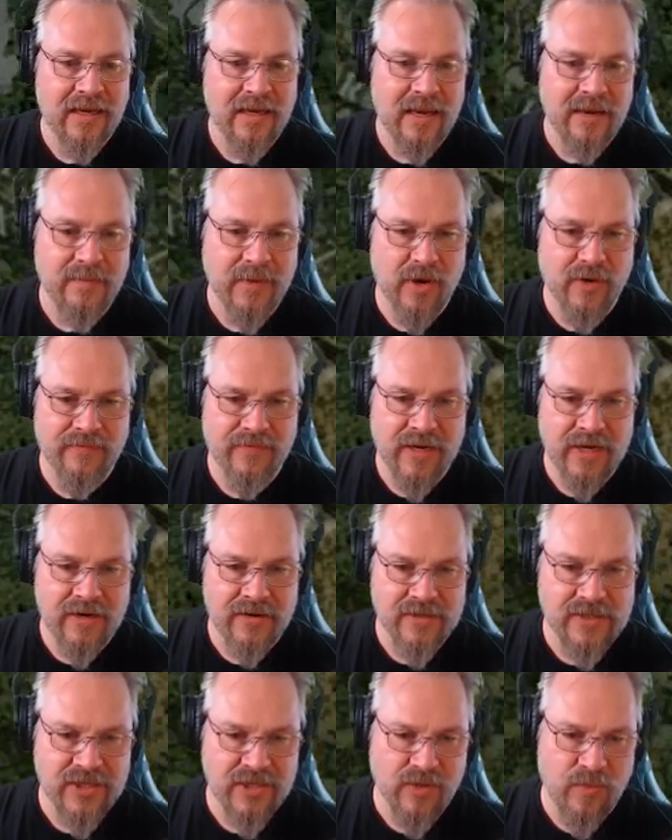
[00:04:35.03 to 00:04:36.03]
Coming over here
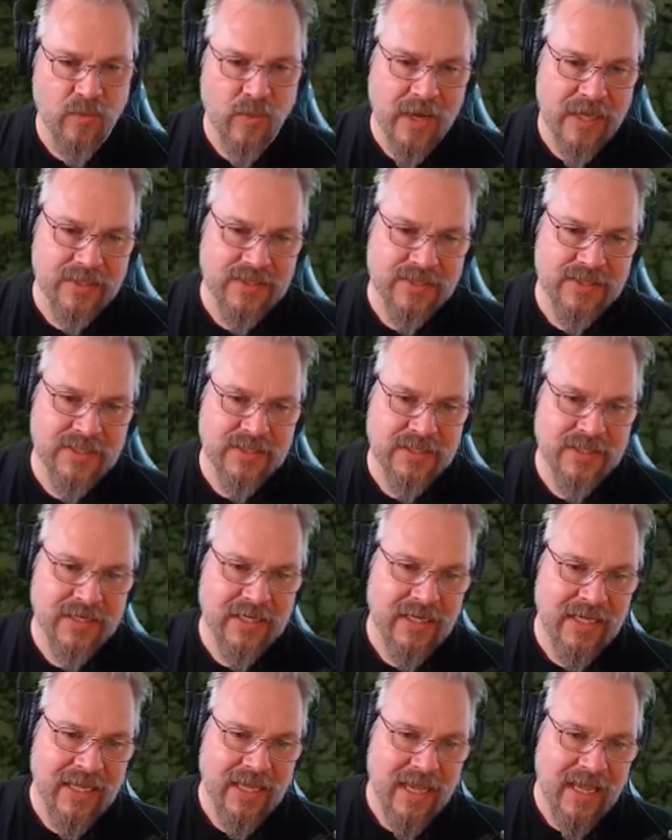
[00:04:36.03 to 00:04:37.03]
to the west,
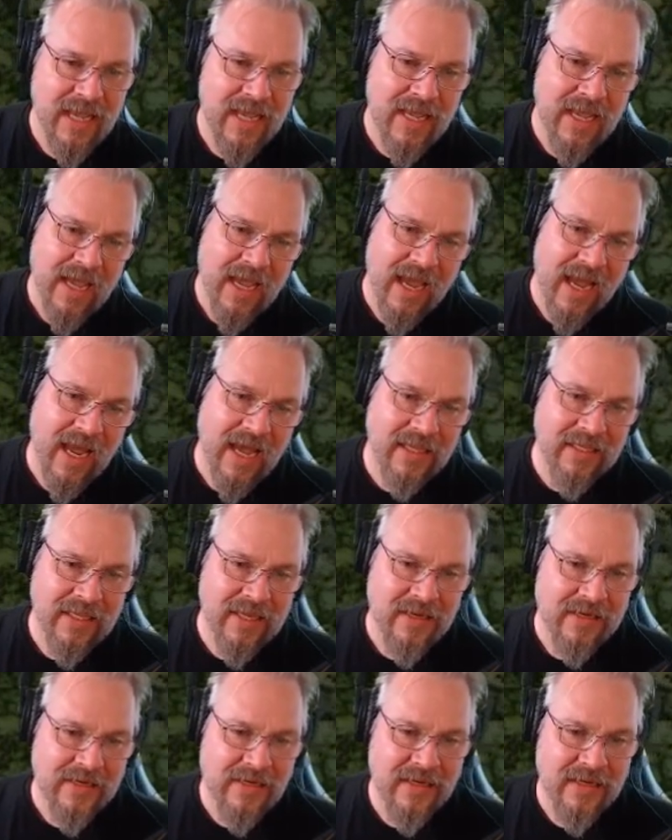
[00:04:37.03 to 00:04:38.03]

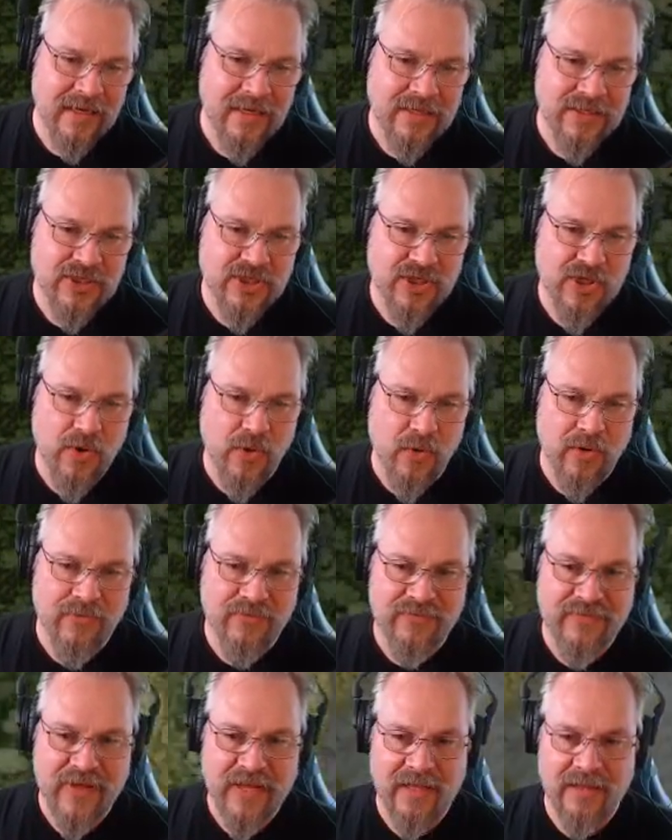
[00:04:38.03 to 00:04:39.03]
Haliak
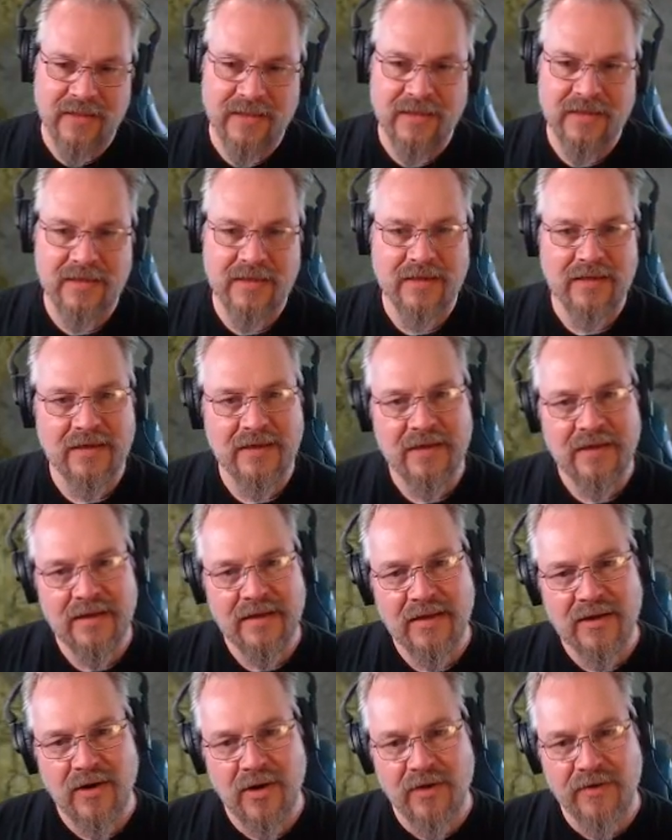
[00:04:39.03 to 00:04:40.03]
Skorfel.
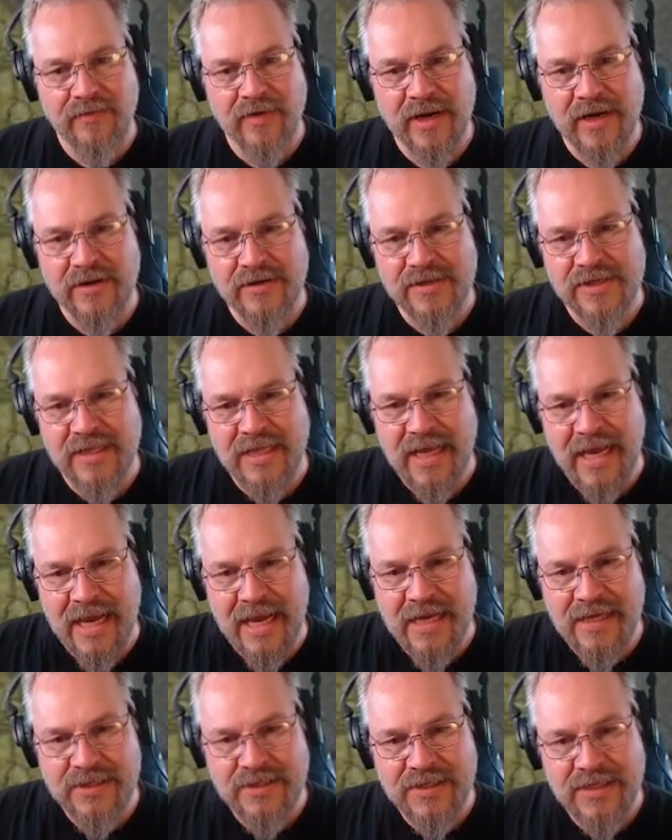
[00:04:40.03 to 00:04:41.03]
Over here to the
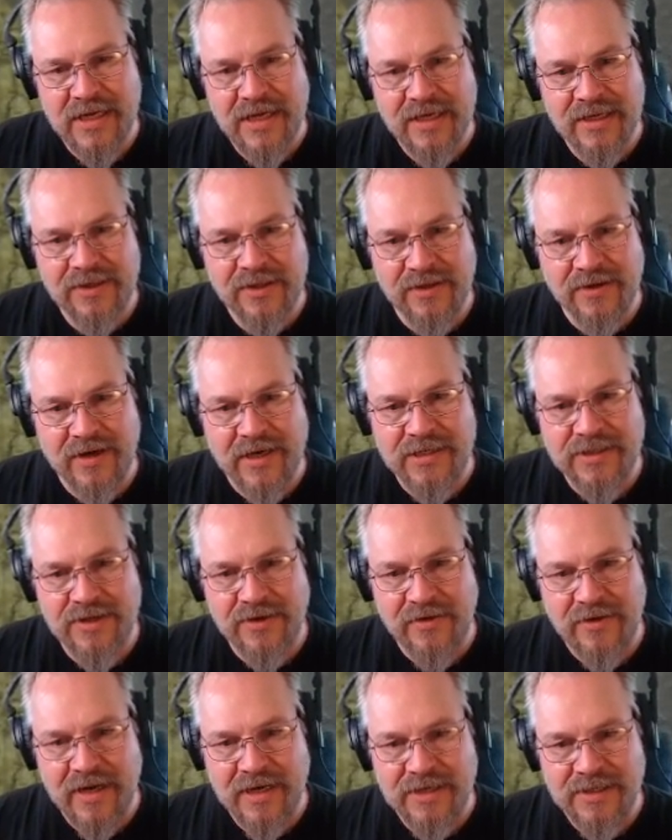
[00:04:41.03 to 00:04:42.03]
east,
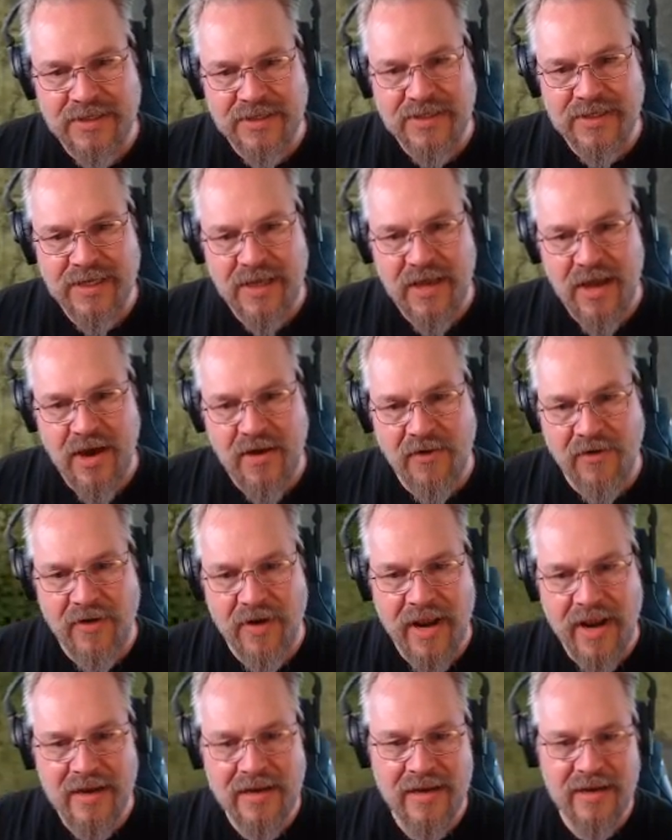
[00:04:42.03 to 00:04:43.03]
Drazarak Si
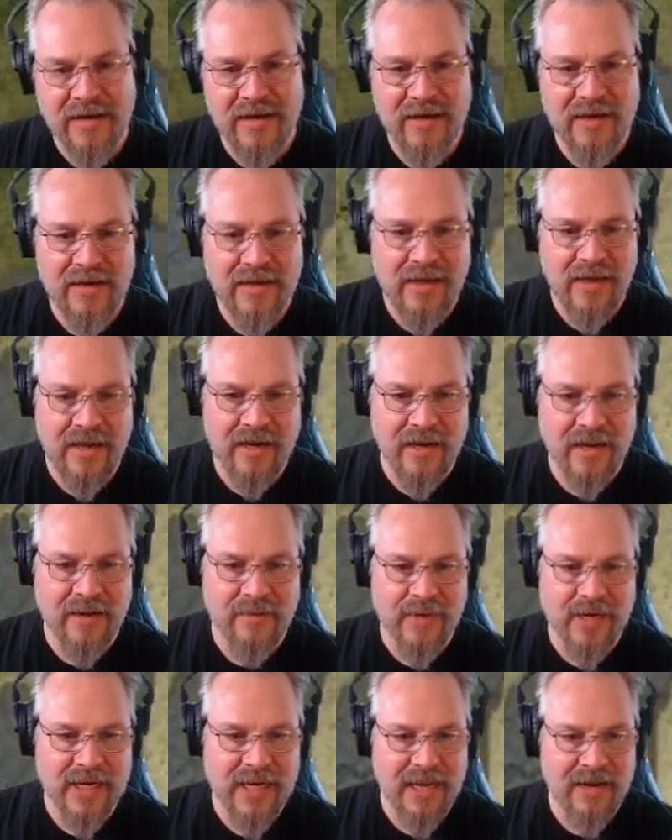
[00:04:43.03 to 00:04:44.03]
Ren. And
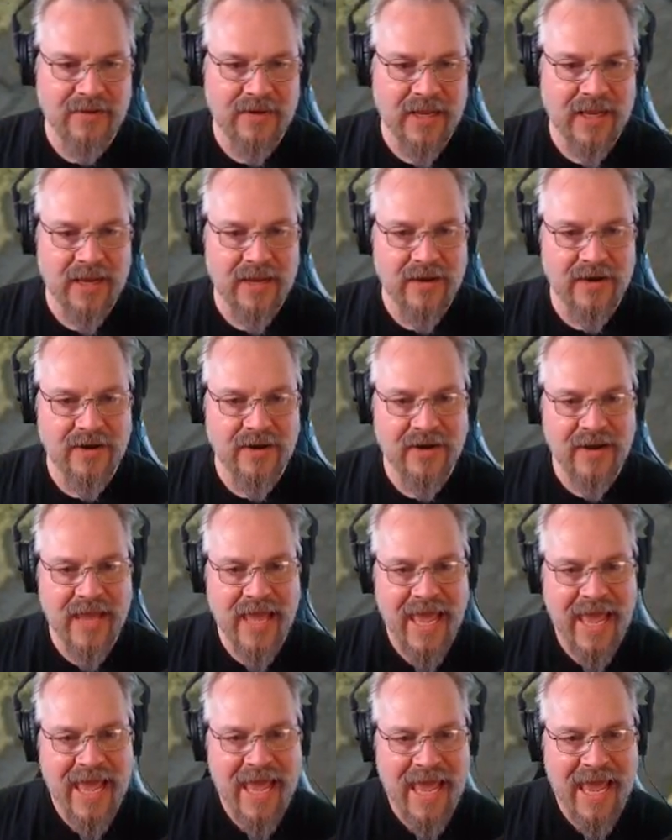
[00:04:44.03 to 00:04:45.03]
coming down here,
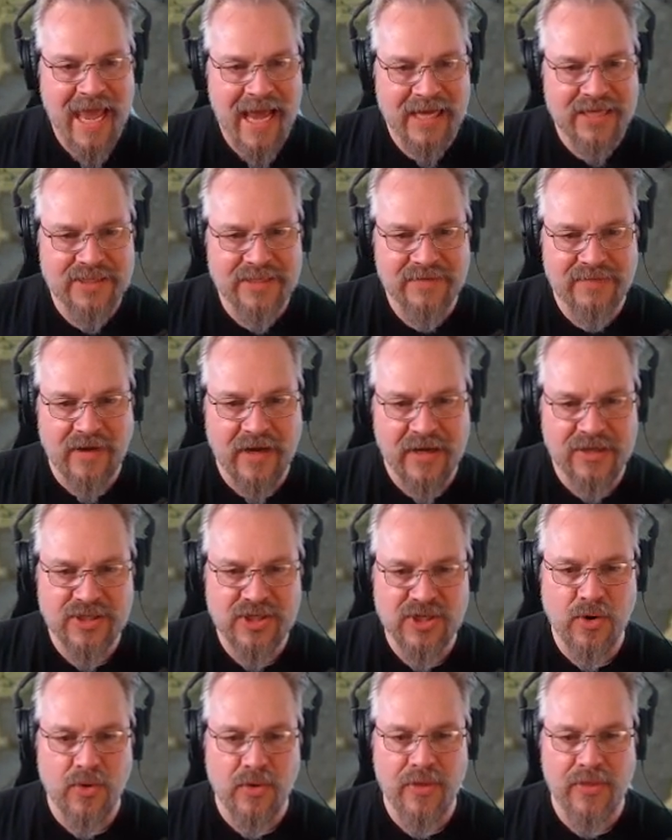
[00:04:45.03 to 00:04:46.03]
Exavar
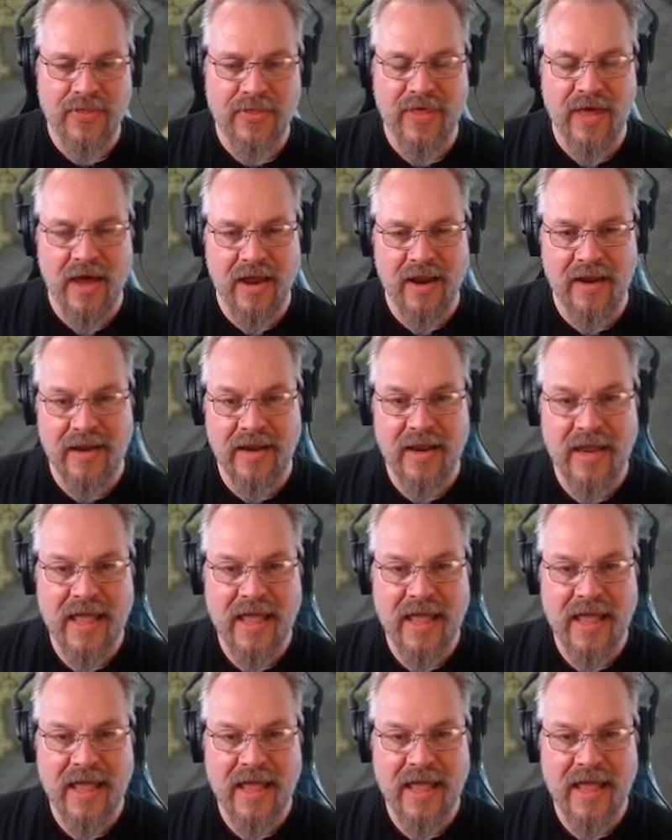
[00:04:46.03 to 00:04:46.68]
Skorthan.